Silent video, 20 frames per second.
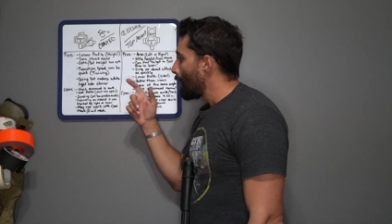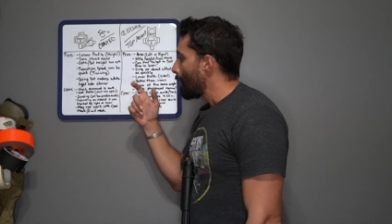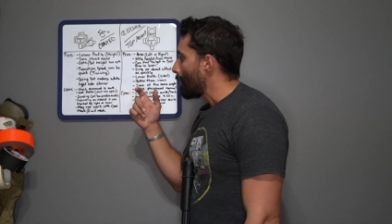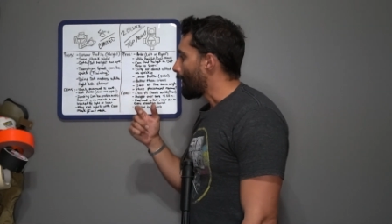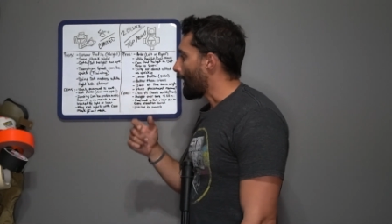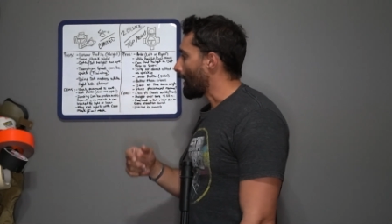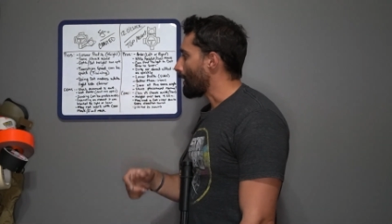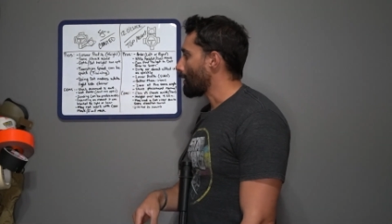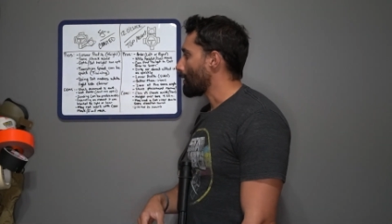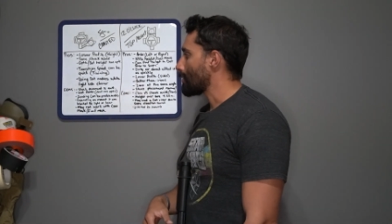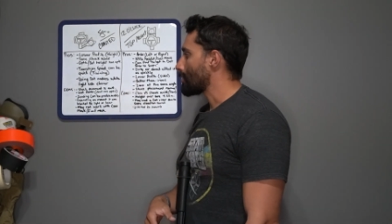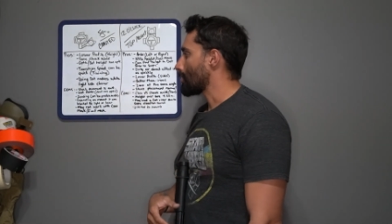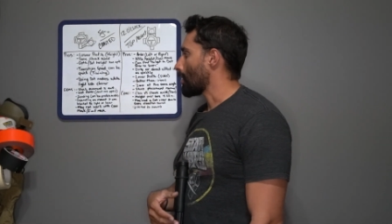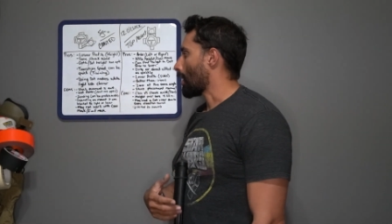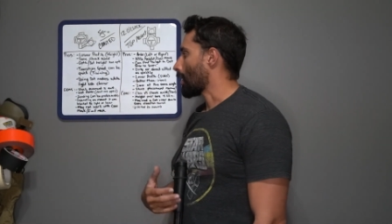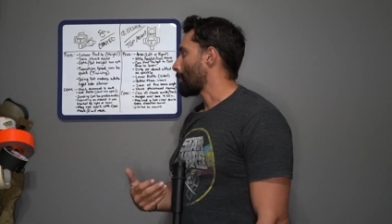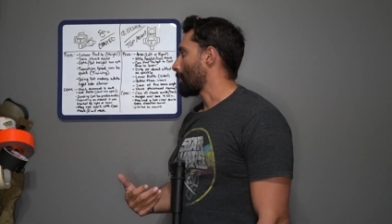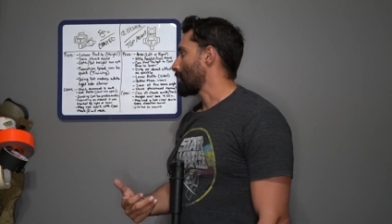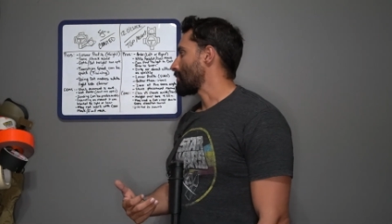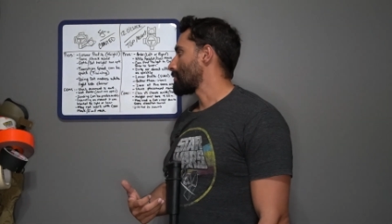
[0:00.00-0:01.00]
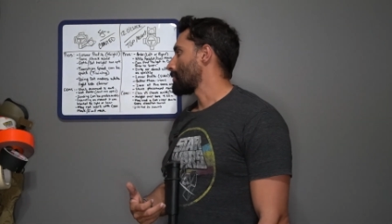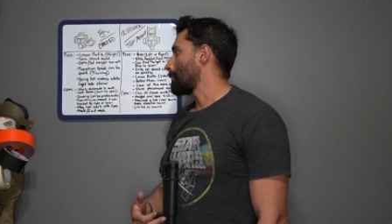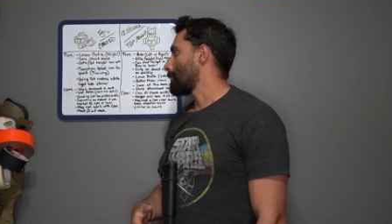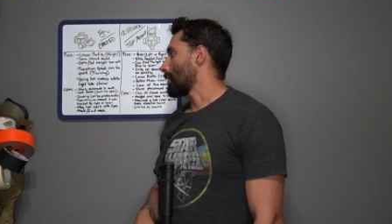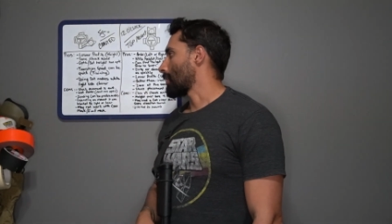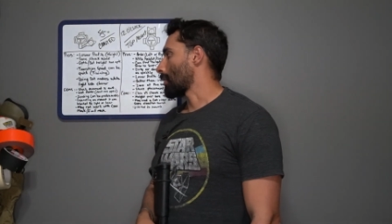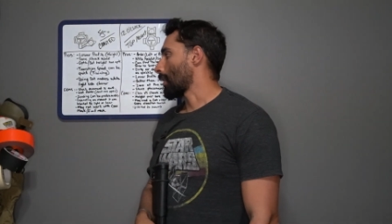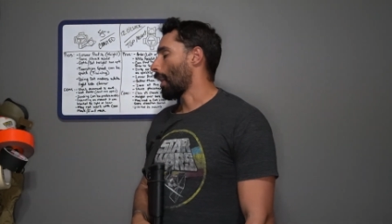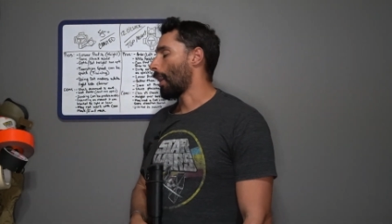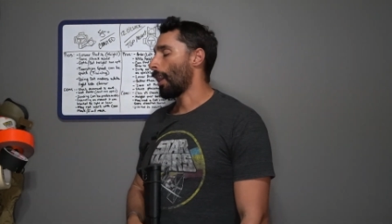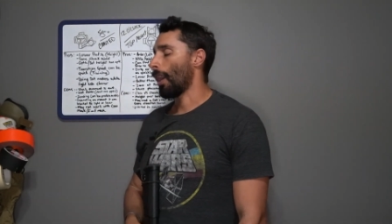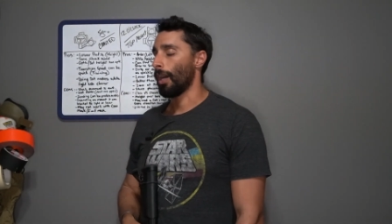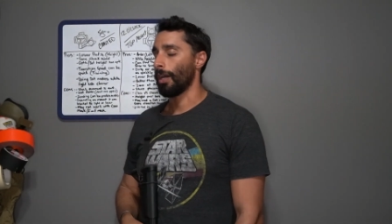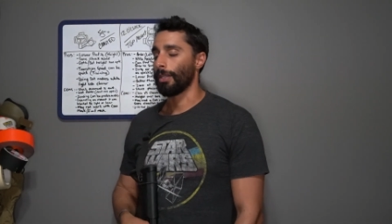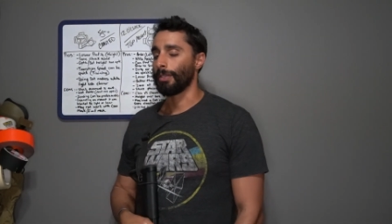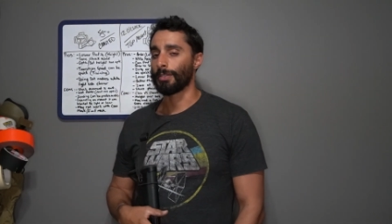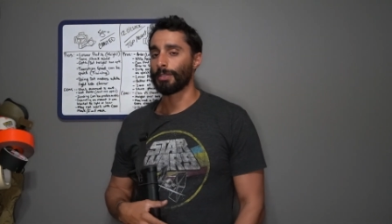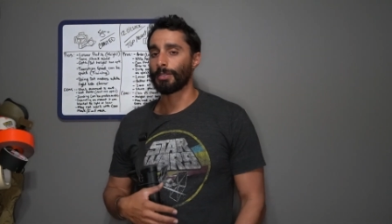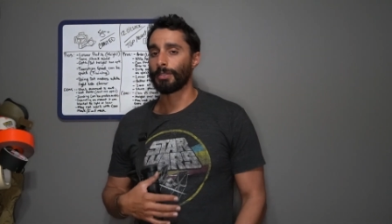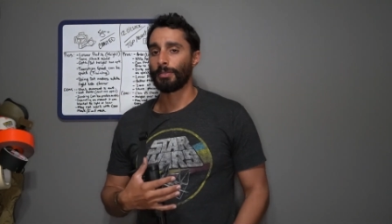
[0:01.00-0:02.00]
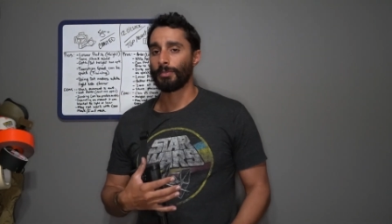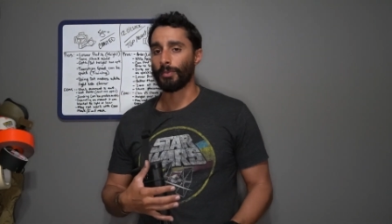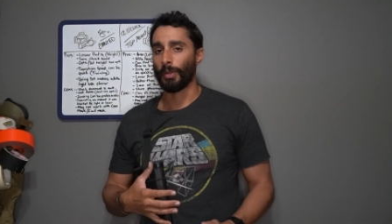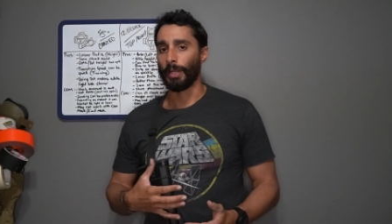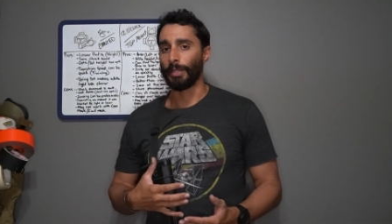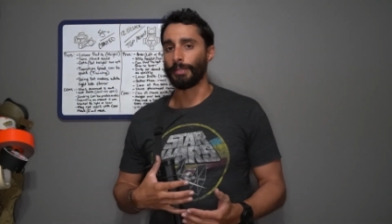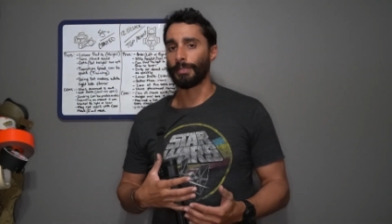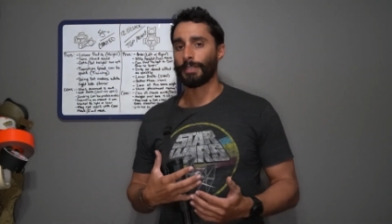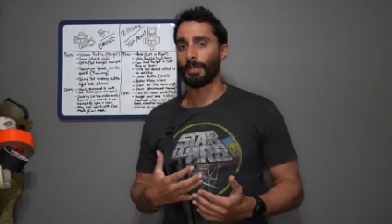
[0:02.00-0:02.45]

Then let's talk about some of the cons, right?